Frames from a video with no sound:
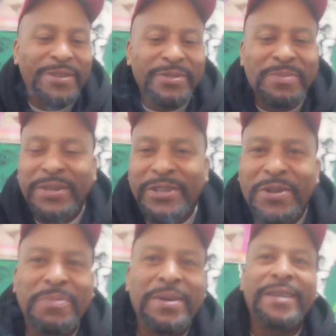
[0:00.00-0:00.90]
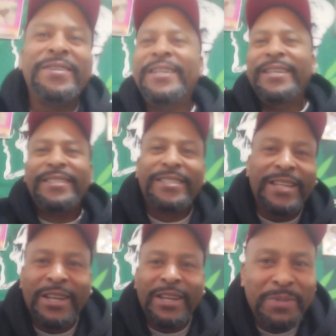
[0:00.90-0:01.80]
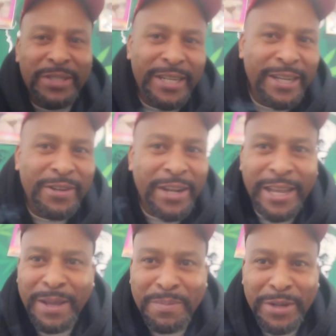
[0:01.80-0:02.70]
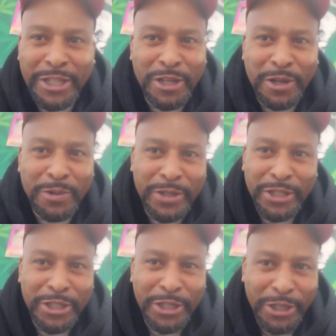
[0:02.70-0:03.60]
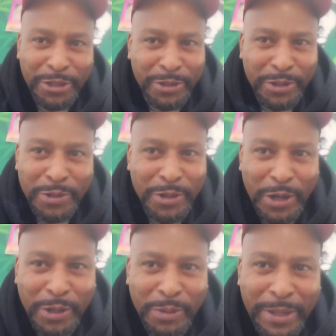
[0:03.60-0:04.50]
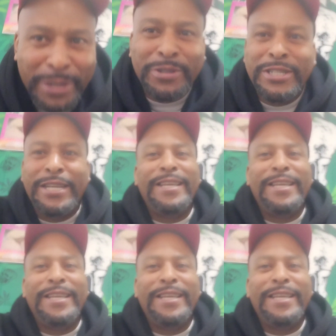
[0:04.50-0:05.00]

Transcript: you know talking about? It don't matter. Just like Lomachenko, they ain't mentioned Claressa Shields, two gold medals